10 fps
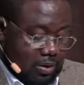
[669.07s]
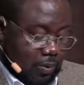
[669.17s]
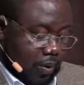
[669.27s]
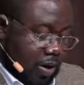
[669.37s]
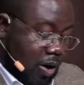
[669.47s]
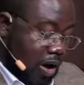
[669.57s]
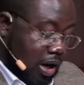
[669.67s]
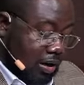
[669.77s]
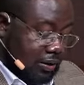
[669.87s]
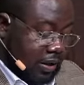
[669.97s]
We call
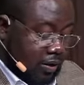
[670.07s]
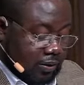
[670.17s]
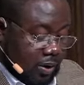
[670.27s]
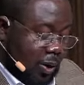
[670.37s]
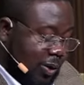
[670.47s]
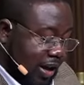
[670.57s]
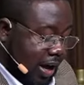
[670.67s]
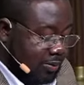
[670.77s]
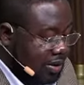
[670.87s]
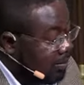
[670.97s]
ourselves all
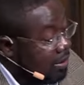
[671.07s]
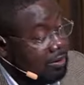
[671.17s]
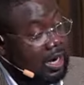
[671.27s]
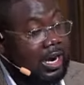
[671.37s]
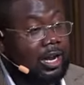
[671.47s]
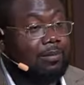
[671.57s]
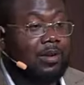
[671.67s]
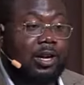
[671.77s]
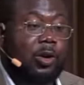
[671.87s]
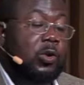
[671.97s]
names. I am
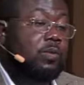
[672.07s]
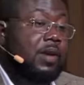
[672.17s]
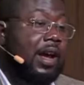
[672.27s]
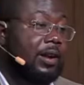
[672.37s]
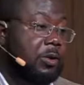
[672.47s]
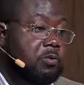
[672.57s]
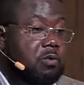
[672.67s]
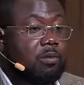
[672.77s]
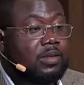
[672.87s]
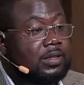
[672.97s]
my own man or
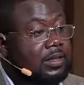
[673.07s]
woman.